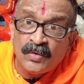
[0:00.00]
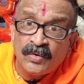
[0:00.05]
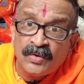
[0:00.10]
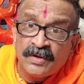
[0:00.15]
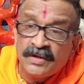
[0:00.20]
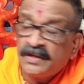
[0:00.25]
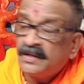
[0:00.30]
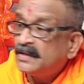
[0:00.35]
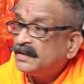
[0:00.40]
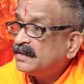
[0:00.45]

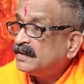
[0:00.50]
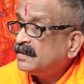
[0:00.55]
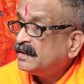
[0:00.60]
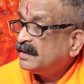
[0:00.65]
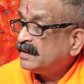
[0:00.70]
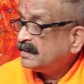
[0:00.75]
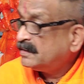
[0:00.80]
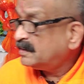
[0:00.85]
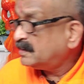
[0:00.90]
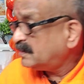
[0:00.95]
mood.
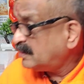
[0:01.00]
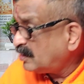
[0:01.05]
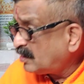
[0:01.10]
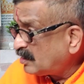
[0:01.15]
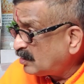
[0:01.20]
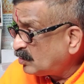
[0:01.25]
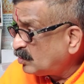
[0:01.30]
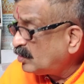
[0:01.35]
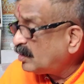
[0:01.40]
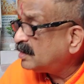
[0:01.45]
There's a
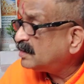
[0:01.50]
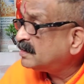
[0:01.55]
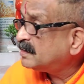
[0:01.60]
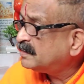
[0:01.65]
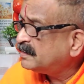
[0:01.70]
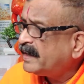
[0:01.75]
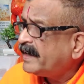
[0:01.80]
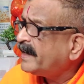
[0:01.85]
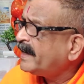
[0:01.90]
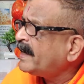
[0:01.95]
lot of
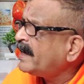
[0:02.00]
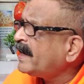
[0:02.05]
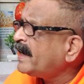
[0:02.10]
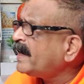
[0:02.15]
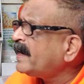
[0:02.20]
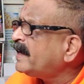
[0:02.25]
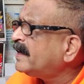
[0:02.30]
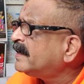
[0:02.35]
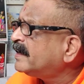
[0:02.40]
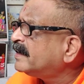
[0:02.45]
water here.
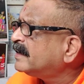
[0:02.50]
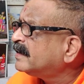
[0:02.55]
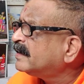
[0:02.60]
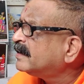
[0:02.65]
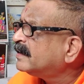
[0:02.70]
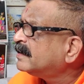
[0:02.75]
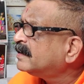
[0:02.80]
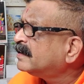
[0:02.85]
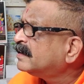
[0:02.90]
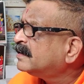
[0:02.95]
Hey!
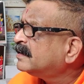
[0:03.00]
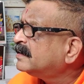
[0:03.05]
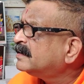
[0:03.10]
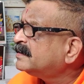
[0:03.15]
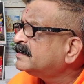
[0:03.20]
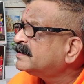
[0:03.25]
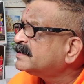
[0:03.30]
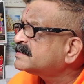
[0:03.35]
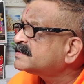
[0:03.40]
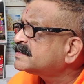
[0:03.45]

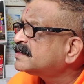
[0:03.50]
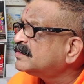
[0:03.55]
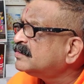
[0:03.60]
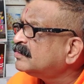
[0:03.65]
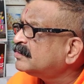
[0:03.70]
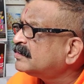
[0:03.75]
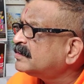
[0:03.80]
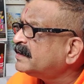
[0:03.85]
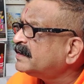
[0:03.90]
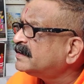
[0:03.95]
He just
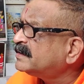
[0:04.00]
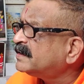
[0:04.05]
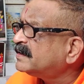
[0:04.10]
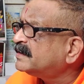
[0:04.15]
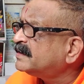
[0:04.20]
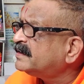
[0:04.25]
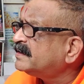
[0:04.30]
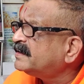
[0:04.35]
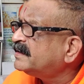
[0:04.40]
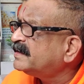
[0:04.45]
looked at
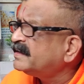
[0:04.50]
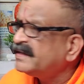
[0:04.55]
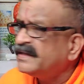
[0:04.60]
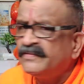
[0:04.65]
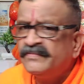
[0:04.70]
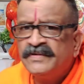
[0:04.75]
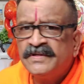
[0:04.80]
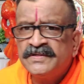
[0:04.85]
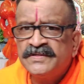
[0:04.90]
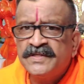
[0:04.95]
that. He
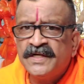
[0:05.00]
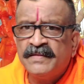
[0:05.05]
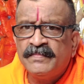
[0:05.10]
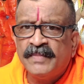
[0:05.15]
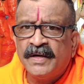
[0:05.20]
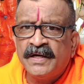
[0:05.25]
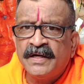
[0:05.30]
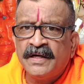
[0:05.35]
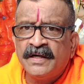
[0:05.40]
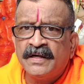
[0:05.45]
didn't even say
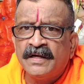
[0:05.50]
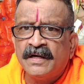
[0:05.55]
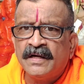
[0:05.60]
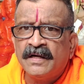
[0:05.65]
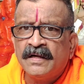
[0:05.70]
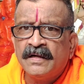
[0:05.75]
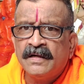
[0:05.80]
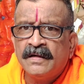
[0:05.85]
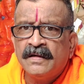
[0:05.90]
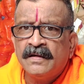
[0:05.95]

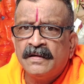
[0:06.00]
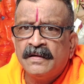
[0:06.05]
banana.